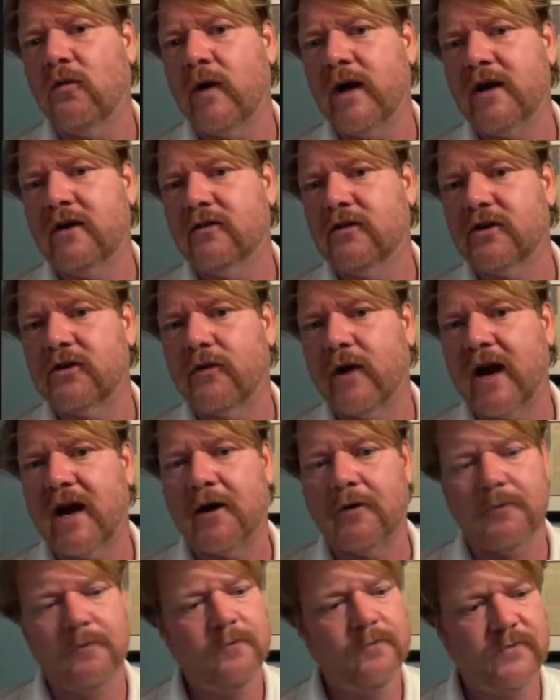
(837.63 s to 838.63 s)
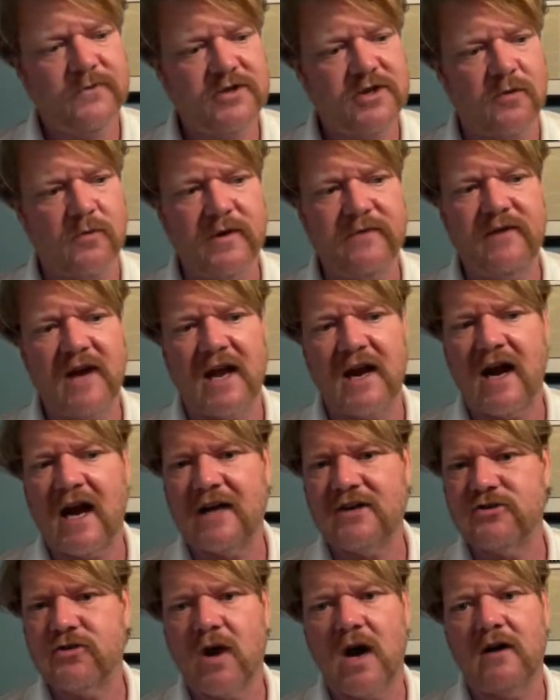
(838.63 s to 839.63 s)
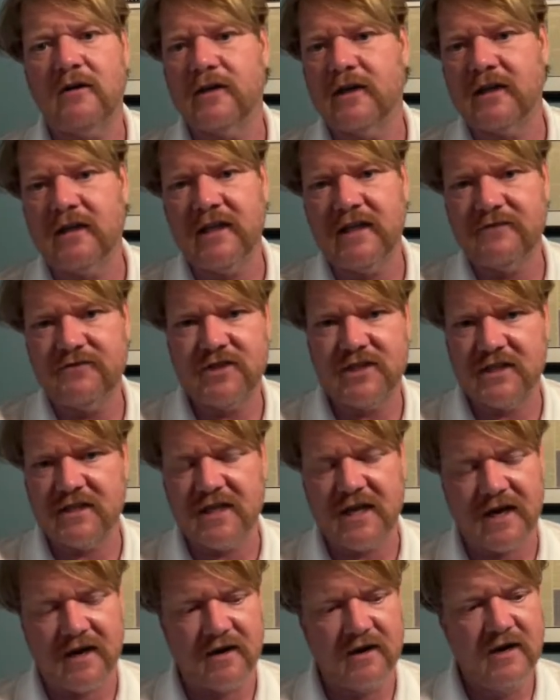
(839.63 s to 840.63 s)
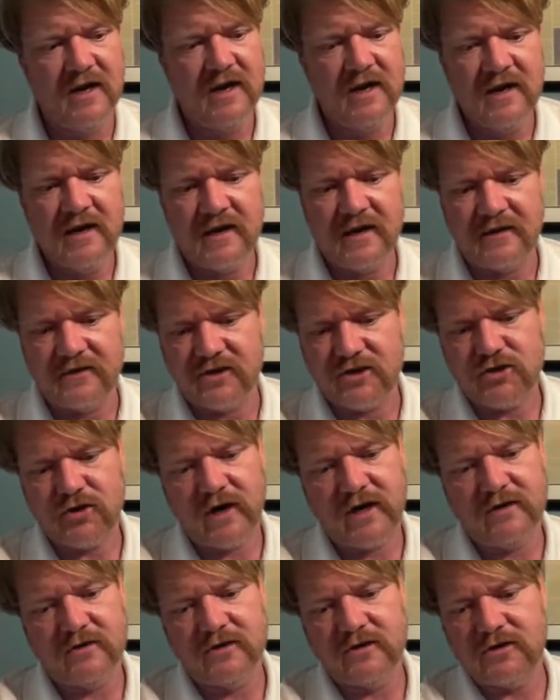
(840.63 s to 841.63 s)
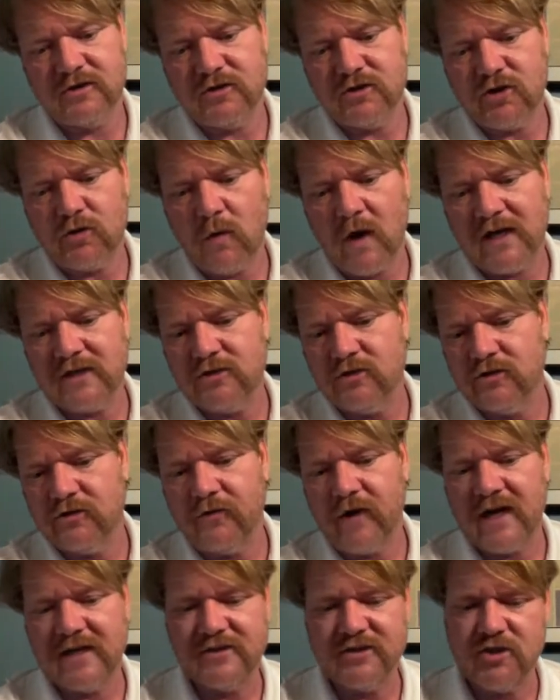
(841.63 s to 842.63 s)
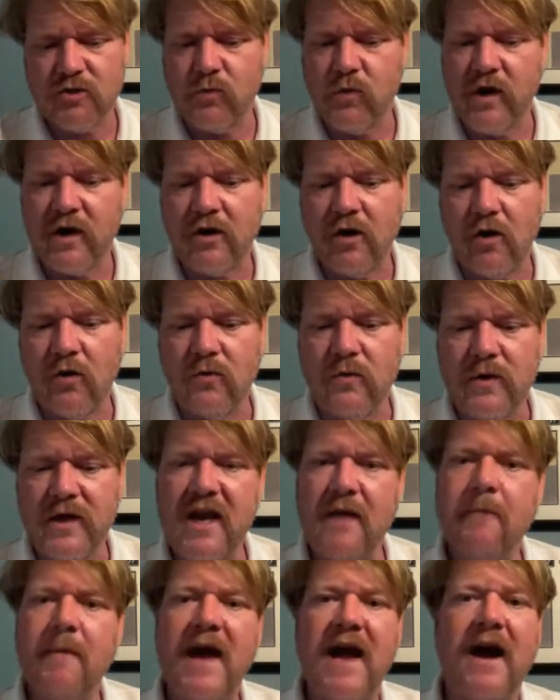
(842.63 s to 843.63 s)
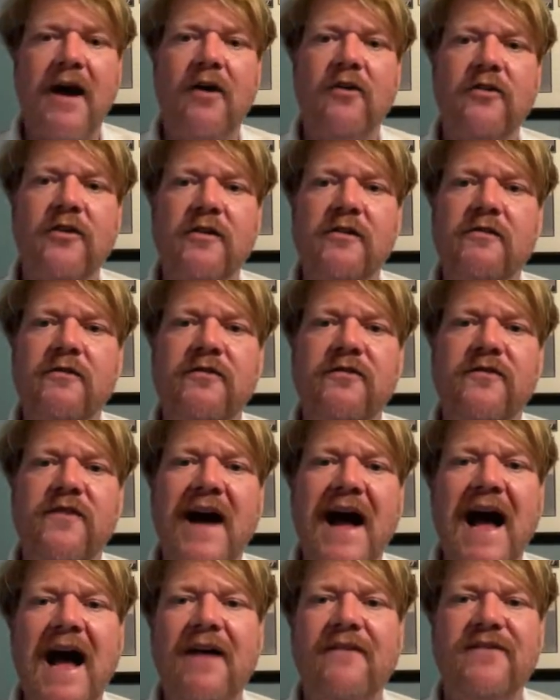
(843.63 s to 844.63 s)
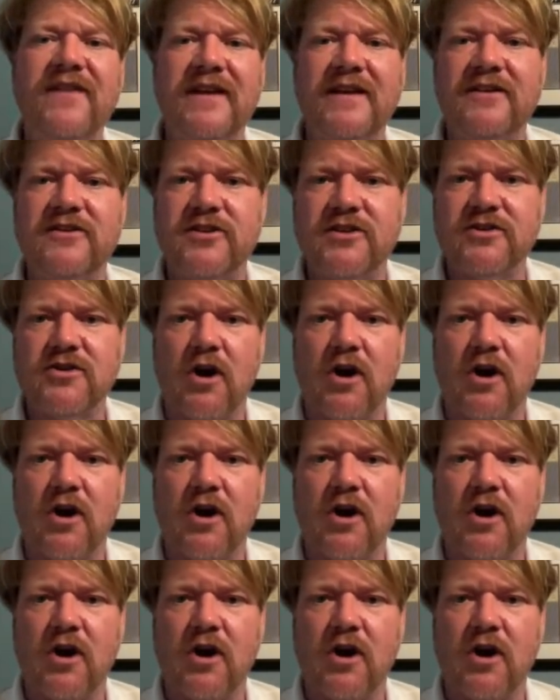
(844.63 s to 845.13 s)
on the ground. So we've got hydraulic lifts in there, and the trailer squats on the ground. So we're only about 5 inches